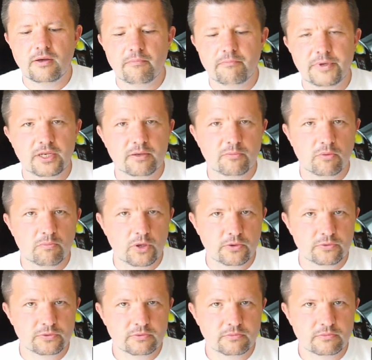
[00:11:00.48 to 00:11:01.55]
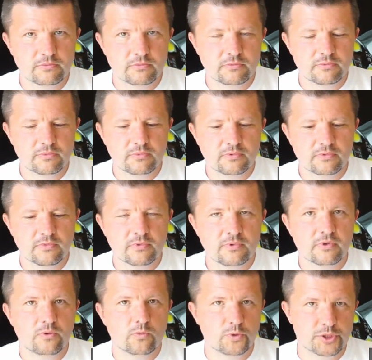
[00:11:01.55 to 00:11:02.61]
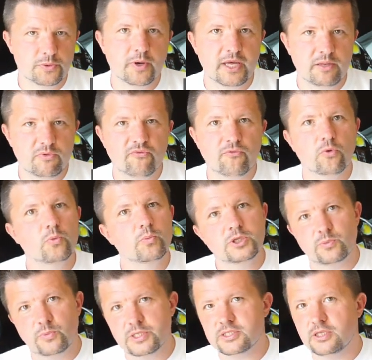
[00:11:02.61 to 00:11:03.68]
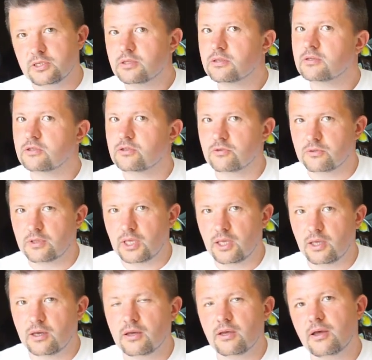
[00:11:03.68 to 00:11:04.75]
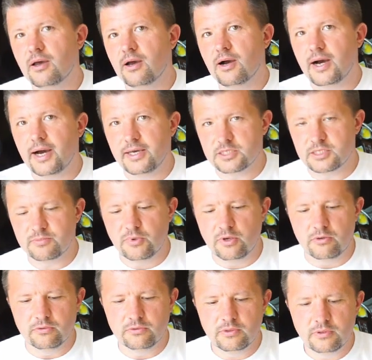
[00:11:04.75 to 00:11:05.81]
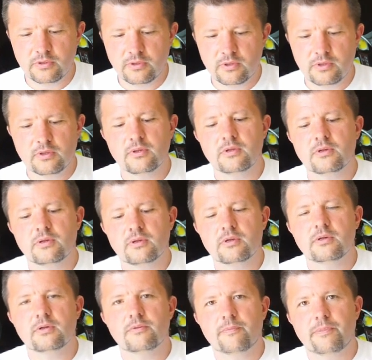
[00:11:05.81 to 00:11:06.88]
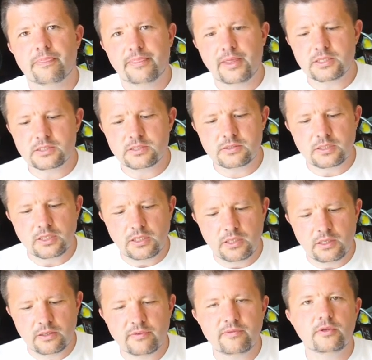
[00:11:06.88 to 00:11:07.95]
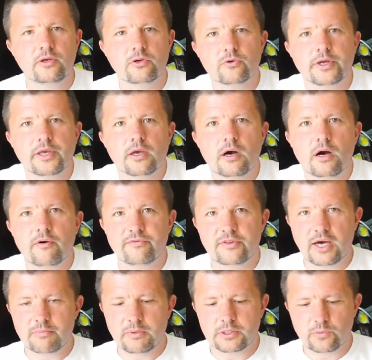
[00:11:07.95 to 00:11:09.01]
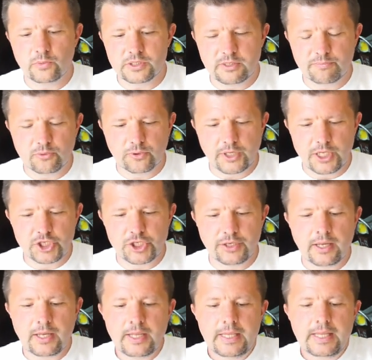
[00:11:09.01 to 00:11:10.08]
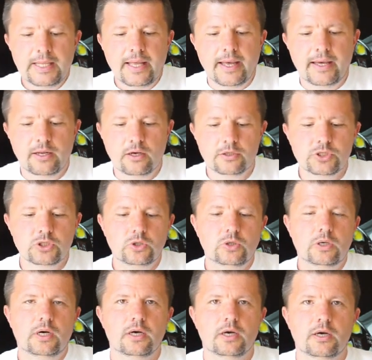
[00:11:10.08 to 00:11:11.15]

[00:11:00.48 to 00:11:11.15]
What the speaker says: minimal mode, which we had before we twisted to the highest mode. That's the theory of double twist operation. And also,